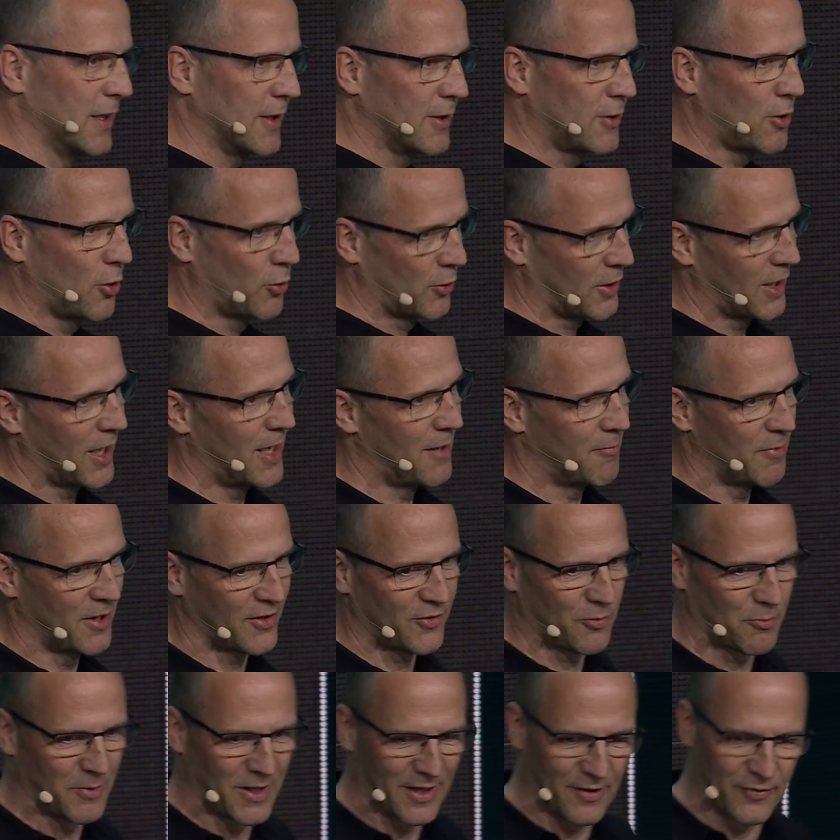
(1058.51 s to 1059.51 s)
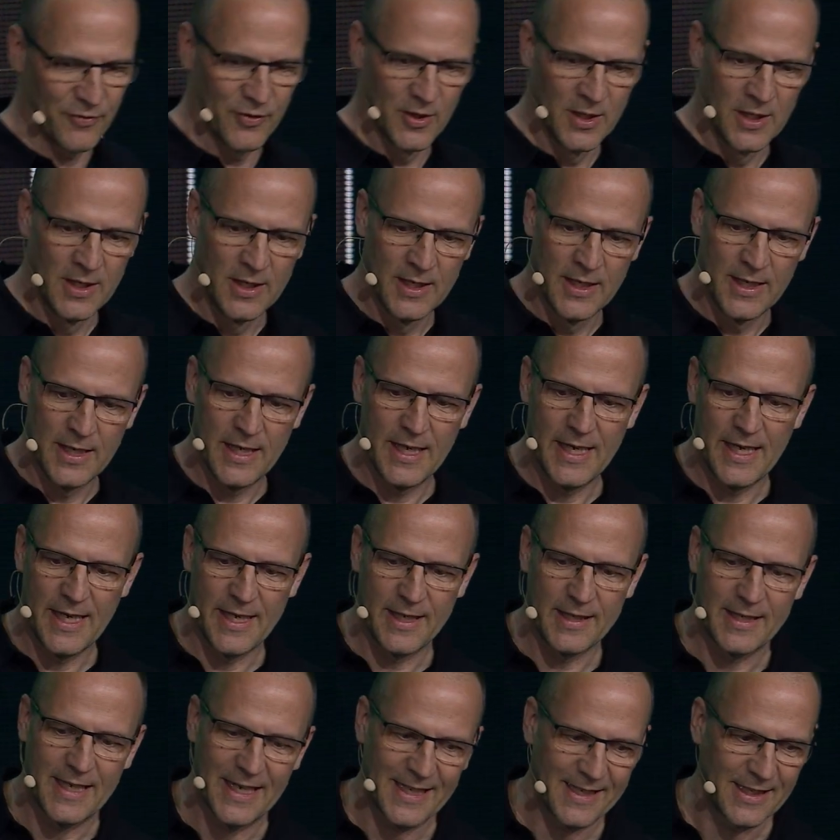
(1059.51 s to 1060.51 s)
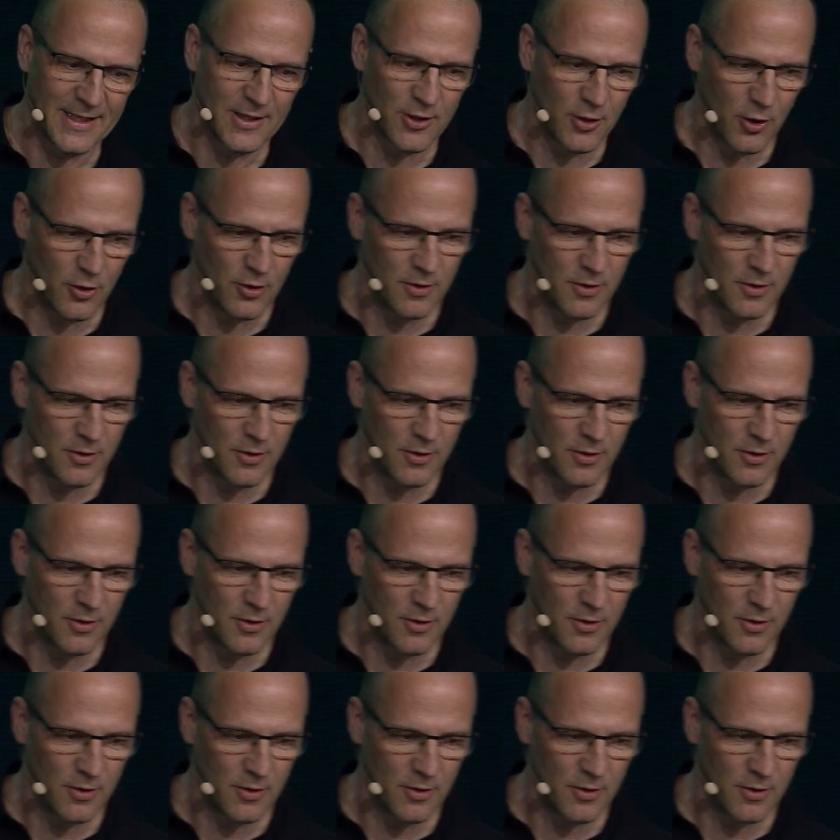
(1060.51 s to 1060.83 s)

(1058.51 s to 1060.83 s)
code llamas with in getting